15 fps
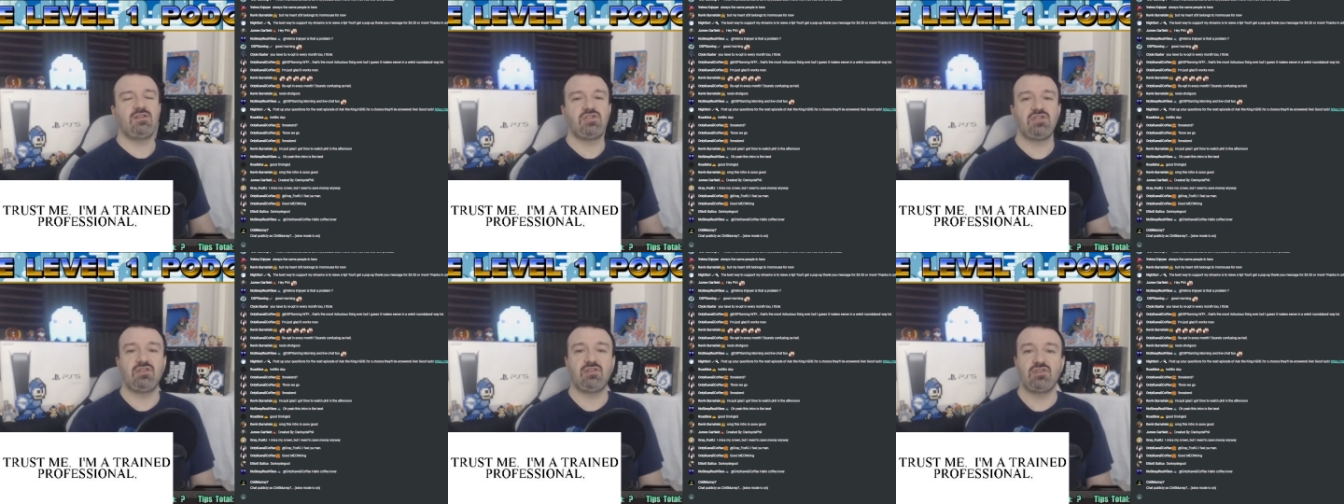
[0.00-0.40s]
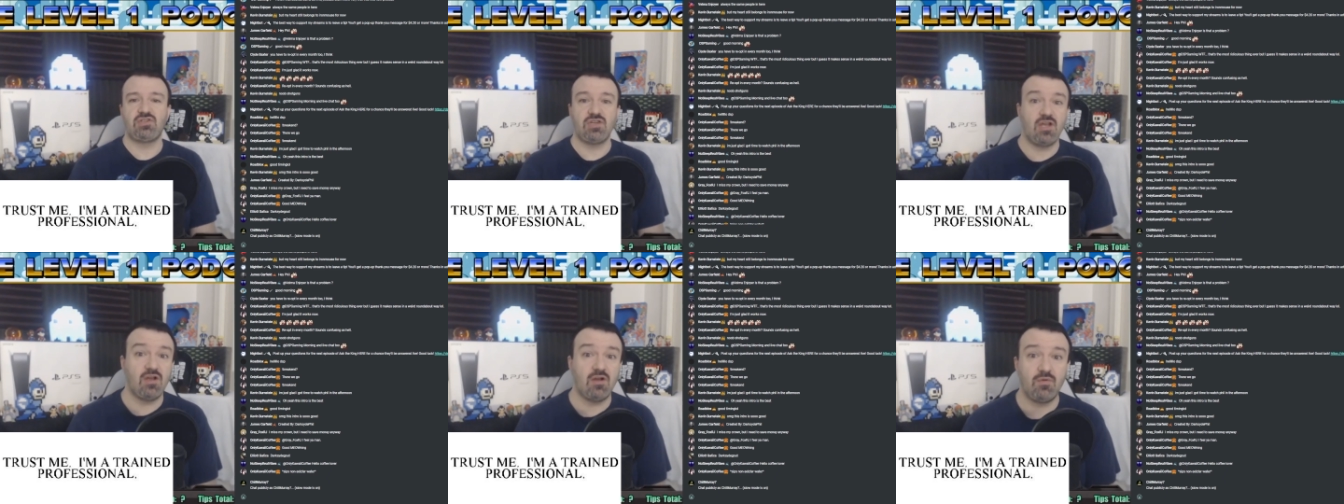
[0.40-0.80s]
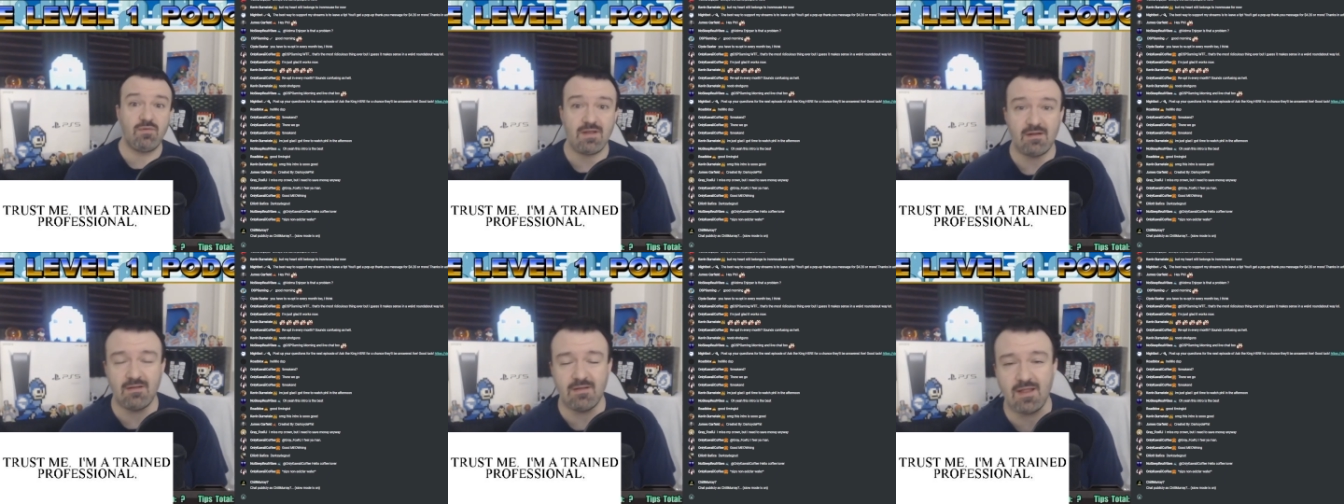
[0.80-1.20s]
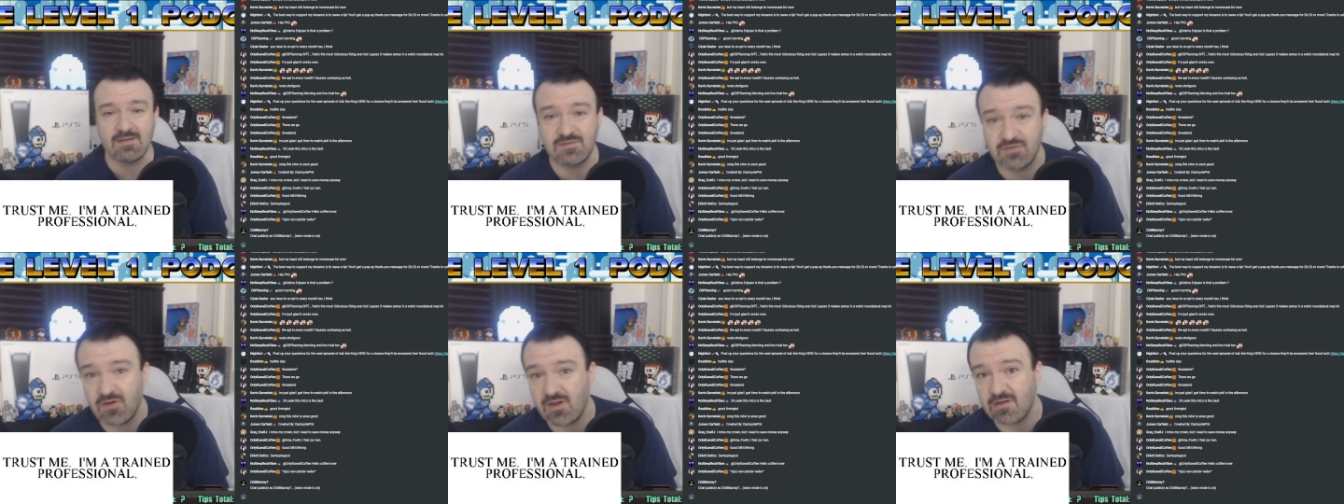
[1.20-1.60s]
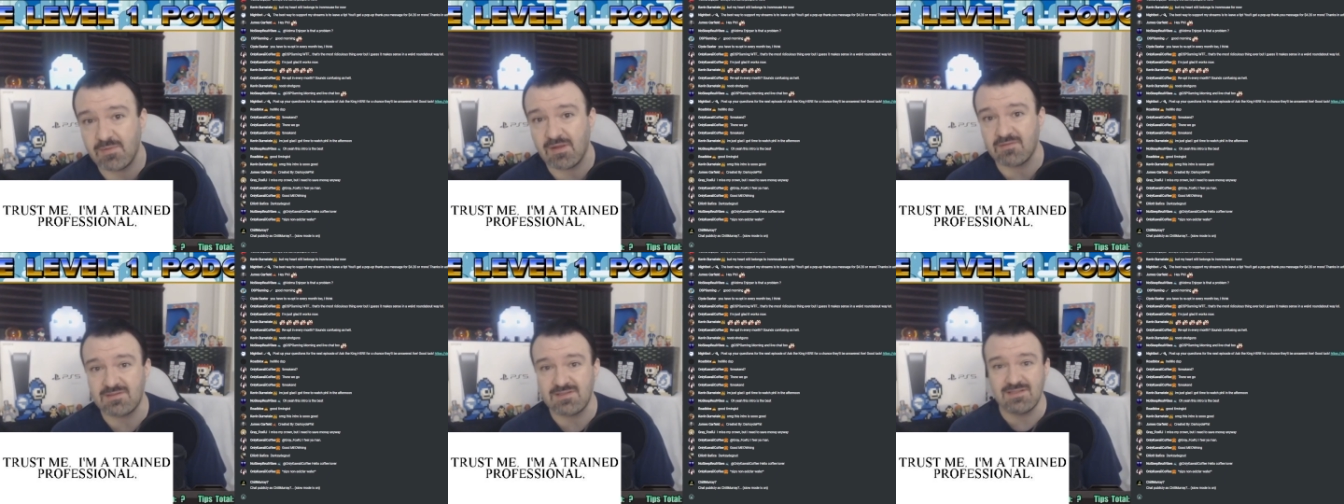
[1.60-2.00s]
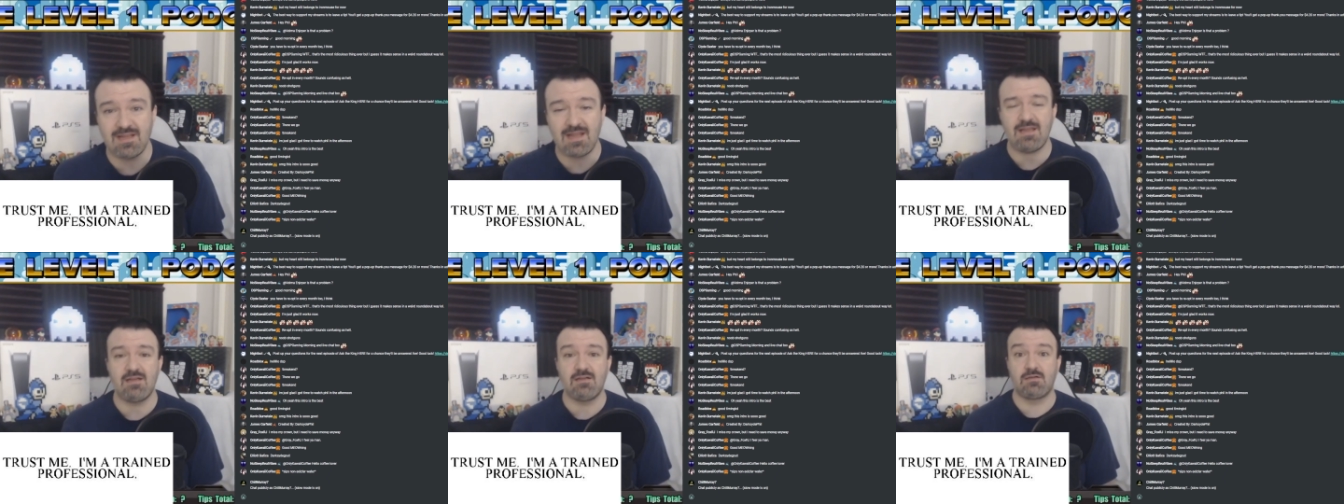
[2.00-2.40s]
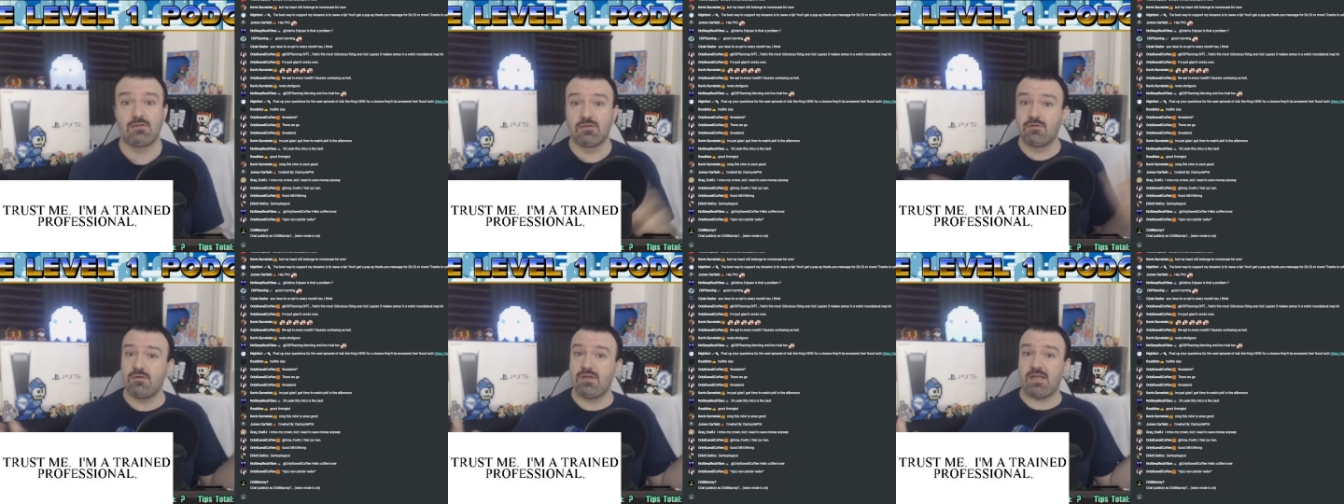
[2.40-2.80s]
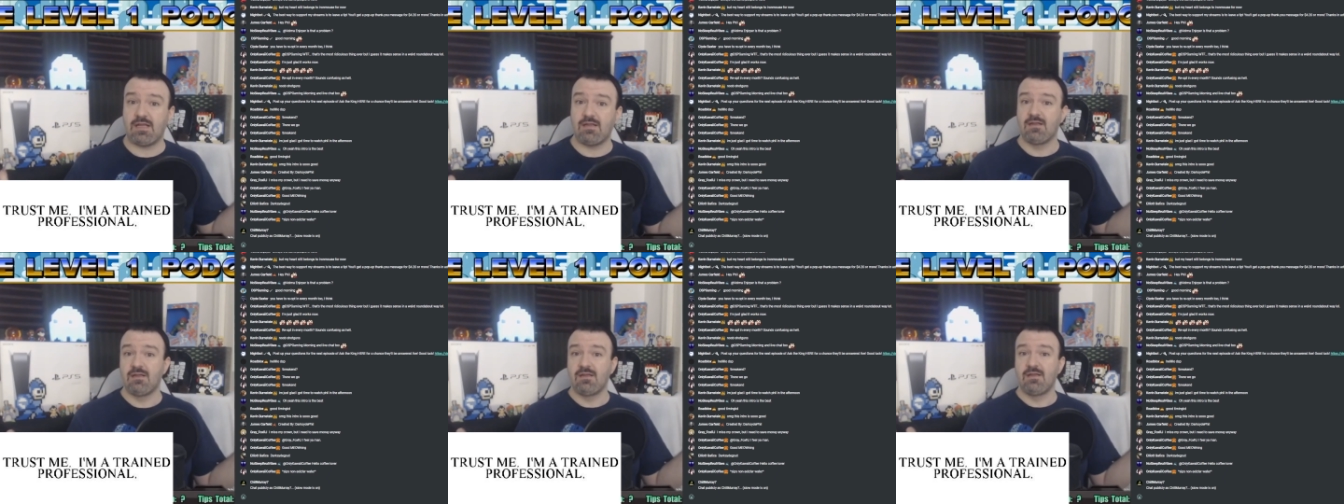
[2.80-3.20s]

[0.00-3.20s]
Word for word: And Chill show. We've got a lot to talk about today, including